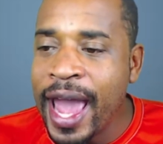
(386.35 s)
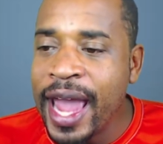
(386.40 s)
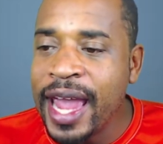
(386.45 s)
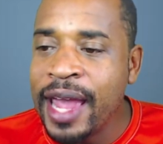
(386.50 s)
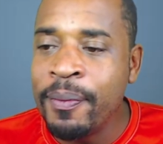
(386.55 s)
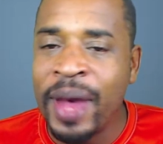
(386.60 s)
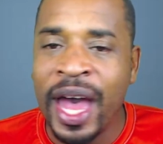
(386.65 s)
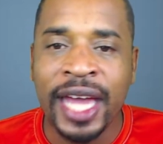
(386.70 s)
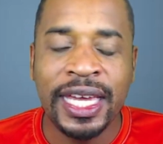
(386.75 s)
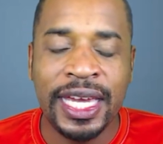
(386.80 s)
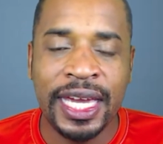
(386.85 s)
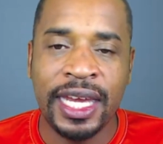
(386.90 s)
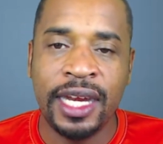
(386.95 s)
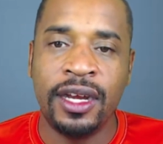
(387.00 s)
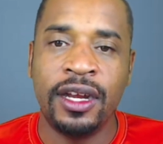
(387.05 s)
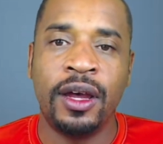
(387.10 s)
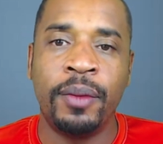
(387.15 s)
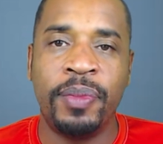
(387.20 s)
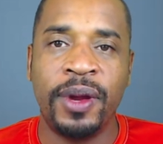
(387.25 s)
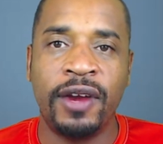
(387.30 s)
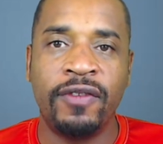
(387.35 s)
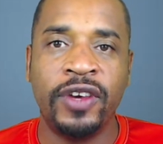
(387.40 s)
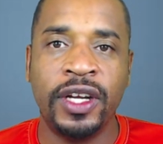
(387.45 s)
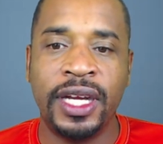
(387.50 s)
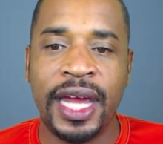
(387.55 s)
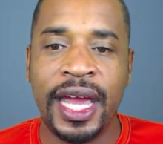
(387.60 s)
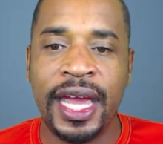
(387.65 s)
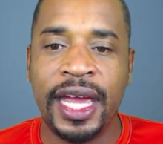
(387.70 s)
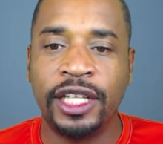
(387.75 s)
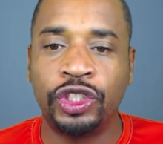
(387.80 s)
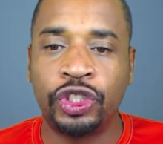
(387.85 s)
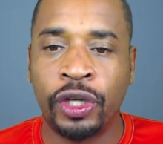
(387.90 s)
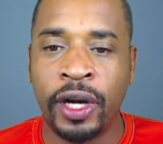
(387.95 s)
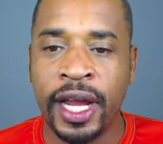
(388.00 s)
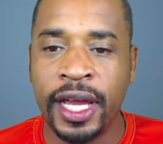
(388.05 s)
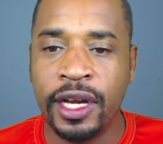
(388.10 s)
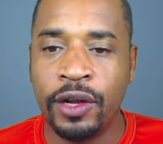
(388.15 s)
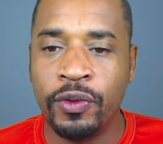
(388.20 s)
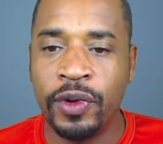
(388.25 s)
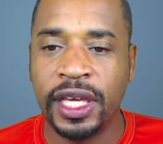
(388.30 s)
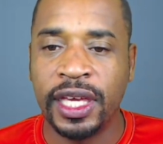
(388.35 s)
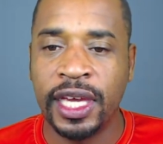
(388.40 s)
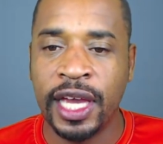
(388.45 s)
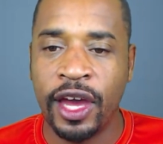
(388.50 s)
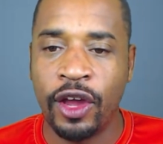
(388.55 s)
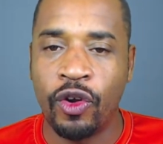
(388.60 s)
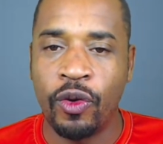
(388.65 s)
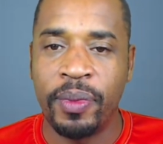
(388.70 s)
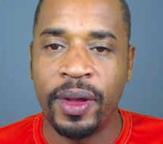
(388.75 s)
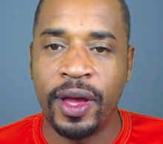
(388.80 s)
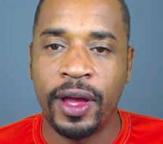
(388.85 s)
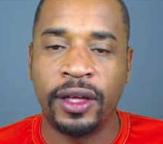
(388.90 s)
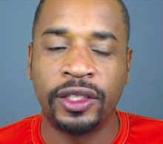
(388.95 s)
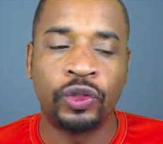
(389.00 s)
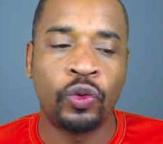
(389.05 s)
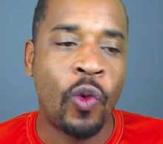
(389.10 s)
am I getting up every day and training with kettlebells?